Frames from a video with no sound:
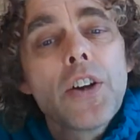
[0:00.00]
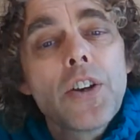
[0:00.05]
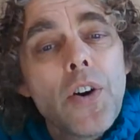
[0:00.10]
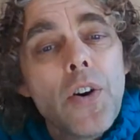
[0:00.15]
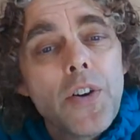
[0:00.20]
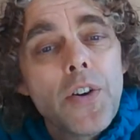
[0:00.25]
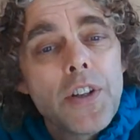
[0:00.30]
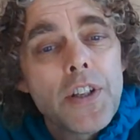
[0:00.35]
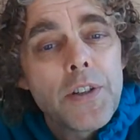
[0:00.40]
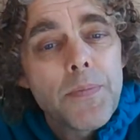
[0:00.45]

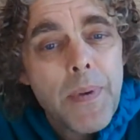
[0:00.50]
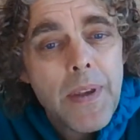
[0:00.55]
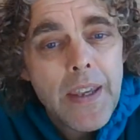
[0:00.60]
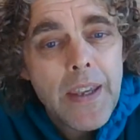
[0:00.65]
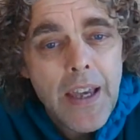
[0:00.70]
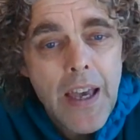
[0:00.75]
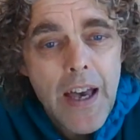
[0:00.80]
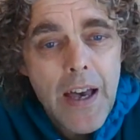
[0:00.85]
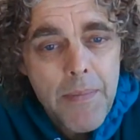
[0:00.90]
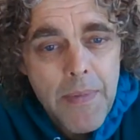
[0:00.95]
God is
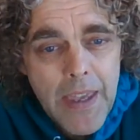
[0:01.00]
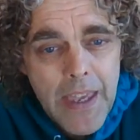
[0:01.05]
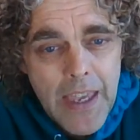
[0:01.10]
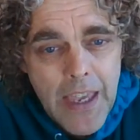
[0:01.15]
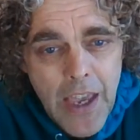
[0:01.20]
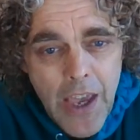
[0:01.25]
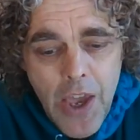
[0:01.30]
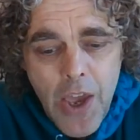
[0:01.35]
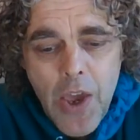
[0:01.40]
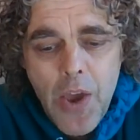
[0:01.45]

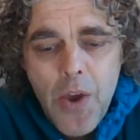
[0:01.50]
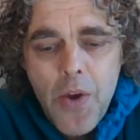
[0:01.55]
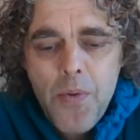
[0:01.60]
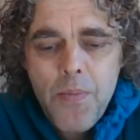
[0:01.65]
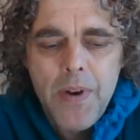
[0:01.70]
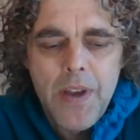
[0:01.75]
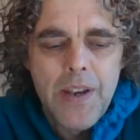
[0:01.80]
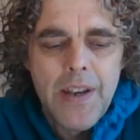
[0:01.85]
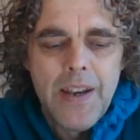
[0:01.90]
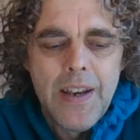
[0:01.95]
becoming
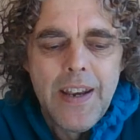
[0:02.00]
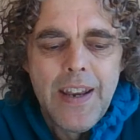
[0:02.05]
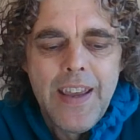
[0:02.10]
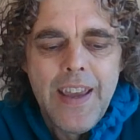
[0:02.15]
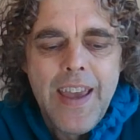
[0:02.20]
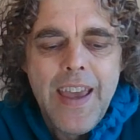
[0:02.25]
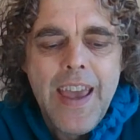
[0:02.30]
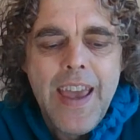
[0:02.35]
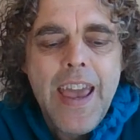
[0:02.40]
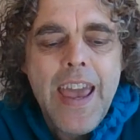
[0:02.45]
human.
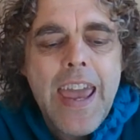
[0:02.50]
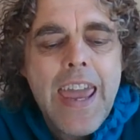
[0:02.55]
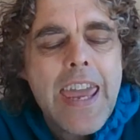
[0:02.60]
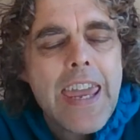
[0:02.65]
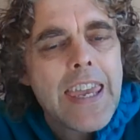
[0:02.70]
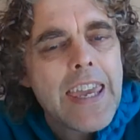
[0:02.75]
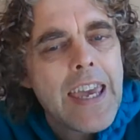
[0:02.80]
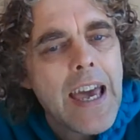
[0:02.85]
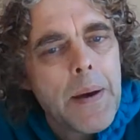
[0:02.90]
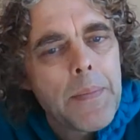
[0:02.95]

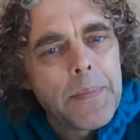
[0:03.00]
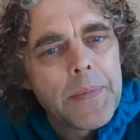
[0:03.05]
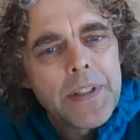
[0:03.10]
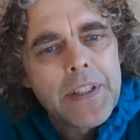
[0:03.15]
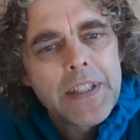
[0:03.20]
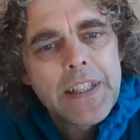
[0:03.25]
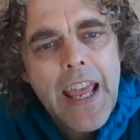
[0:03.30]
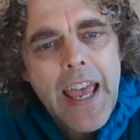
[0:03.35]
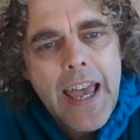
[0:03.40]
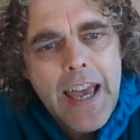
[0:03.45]
He
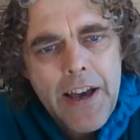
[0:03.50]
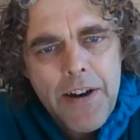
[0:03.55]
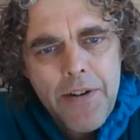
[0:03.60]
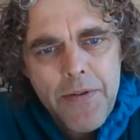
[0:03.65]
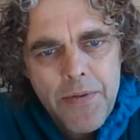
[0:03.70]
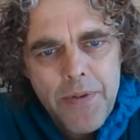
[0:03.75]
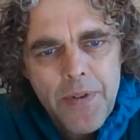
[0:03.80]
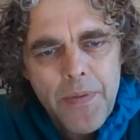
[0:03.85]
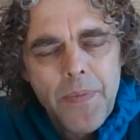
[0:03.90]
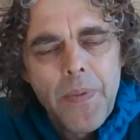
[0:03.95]
comes
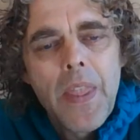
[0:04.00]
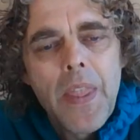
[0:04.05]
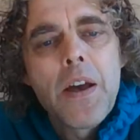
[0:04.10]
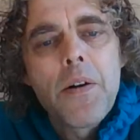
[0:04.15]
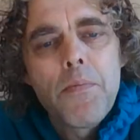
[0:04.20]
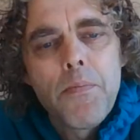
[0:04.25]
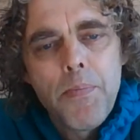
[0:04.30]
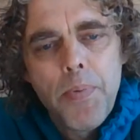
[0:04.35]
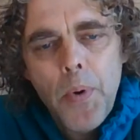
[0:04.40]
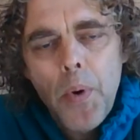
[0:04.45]
down,
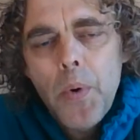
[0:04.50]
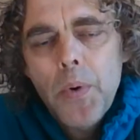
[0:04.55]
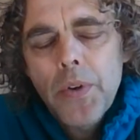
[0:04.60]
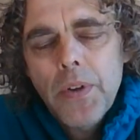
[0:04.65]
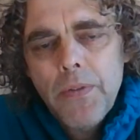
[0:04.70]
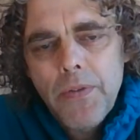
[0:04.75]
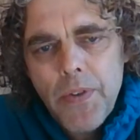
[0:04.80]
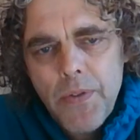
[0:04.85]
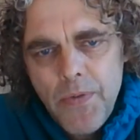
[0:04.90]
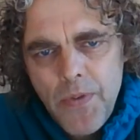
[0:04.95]

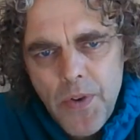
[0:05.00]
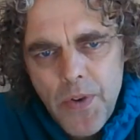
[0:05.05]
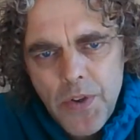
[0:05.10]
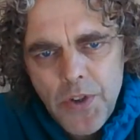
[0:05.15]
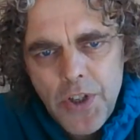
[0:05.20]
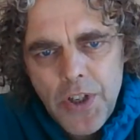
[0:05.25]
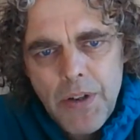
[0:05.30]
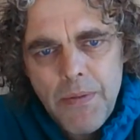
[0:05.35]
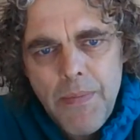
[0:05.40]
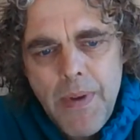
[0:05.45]
born of the
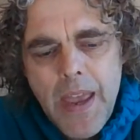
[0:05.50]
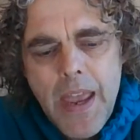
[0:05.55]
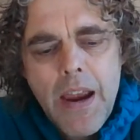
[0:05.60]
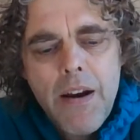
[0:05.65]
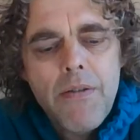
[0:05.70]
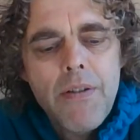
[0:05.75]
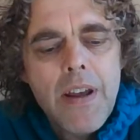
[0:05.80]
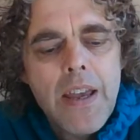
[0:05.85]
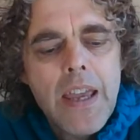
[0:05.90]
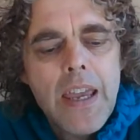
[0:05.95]
Virgin
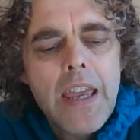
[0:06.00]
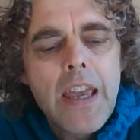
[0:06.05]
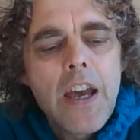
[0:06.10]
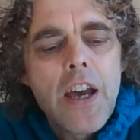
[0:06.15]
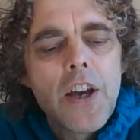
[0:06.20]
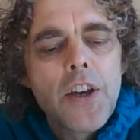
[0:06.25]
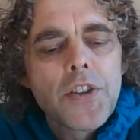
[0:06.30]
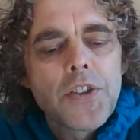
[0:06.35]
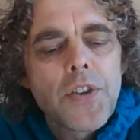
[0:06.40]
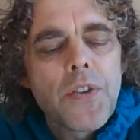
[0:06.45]
Mary,
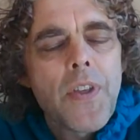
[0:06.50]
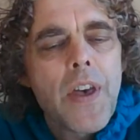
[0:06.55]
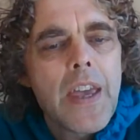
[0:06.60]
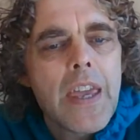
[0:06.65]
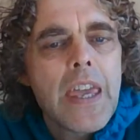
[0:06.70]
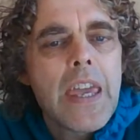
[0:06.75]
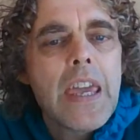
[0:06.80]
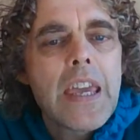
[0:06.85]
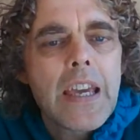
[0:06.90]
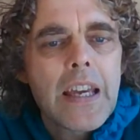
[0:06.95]
so
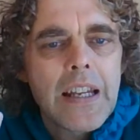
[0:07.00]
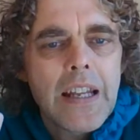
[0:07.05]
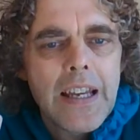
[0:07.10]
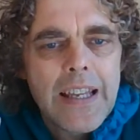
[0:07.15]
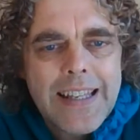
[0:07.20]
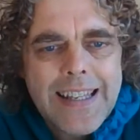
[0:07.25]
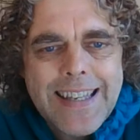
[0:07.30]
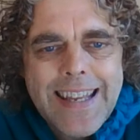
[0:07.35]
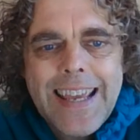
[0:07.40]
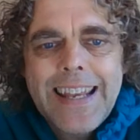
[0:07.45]
that he can
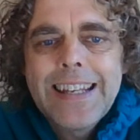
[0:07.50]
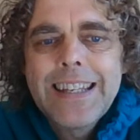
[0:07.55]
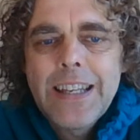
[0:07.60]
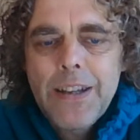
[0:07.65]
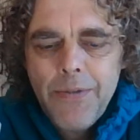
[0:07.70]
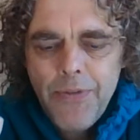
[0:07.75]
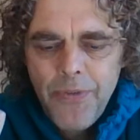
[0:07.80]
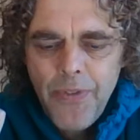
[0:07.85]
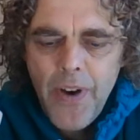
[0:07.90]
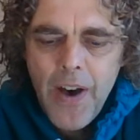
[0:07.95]

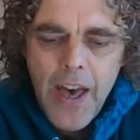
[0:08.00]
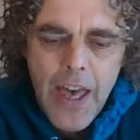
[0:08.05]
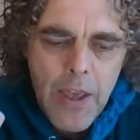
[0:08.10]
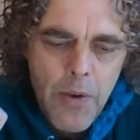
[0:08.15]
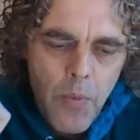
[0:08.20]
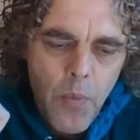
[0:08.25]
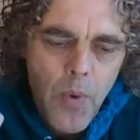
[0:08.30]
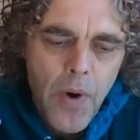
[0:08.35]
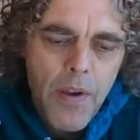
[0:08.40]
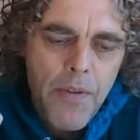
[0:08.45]

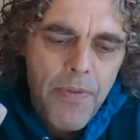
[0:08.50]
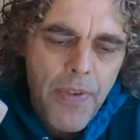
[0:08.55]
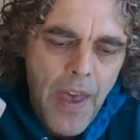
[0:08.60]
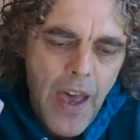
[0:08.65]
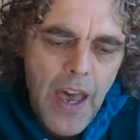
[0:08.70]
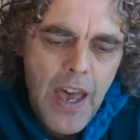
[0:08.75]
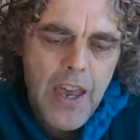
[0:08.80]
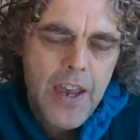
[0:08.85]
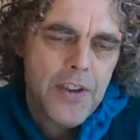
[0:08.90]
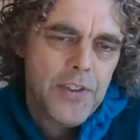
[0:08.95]
identify with
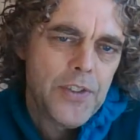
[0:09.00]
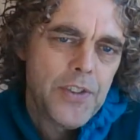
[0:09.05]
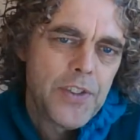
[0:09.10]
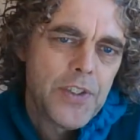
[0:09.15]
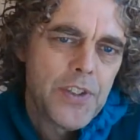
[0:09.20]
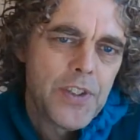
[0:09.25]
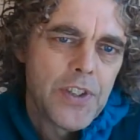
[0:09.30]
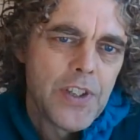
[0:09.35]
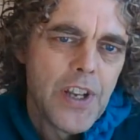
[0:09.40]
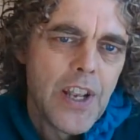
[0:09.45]

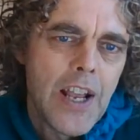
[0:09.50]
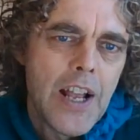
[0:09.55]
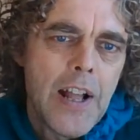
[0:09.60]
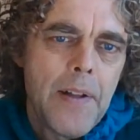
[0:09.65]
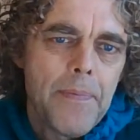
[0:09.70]
us.